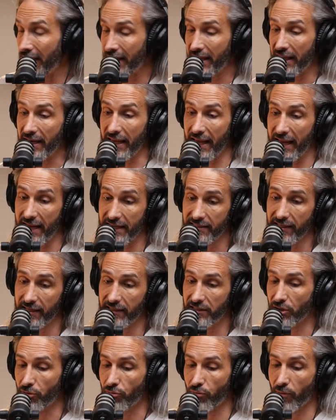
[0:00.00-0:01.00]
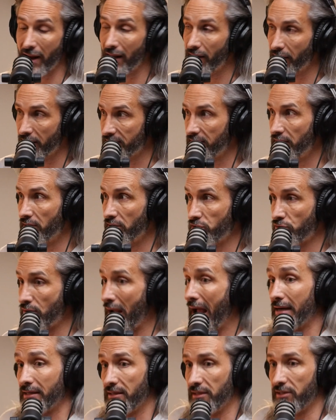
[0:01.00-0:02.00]
can easily derail us and
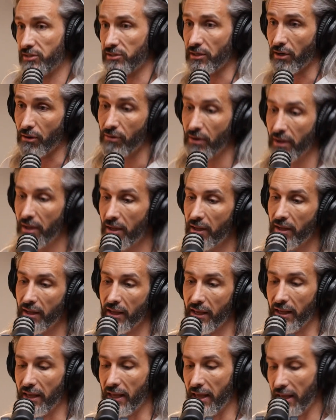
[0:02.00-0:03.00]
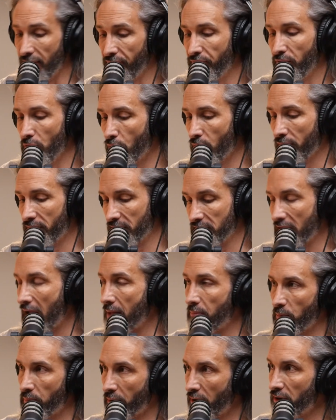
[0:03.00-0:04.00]
distract us. So if you are the type
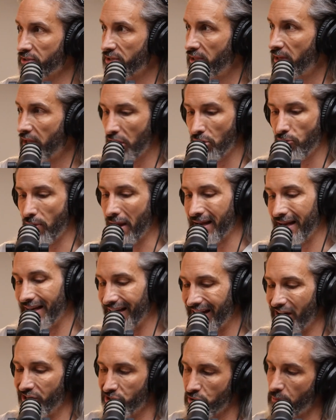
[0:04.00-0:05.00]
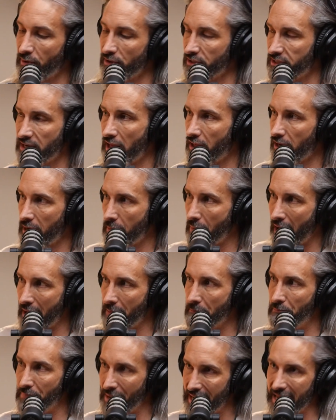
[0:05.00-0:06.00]
of person that you recognize your personality
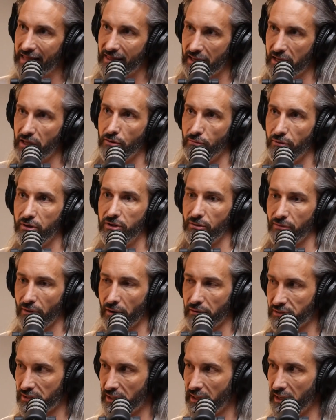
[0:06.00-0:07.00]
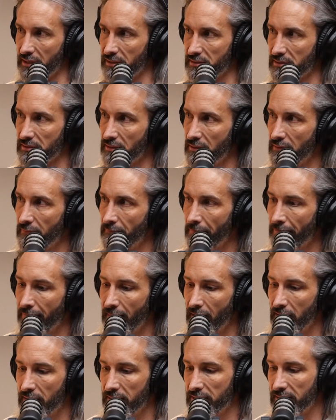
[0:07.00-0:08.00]
might be that you would do those things,
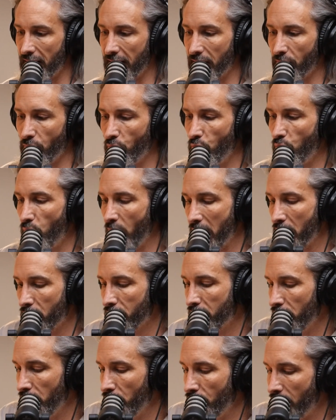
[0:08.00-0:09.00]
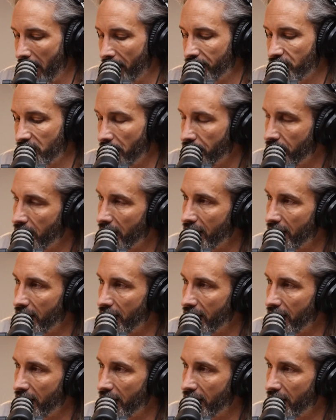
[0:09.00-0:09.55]
saying, where can you have something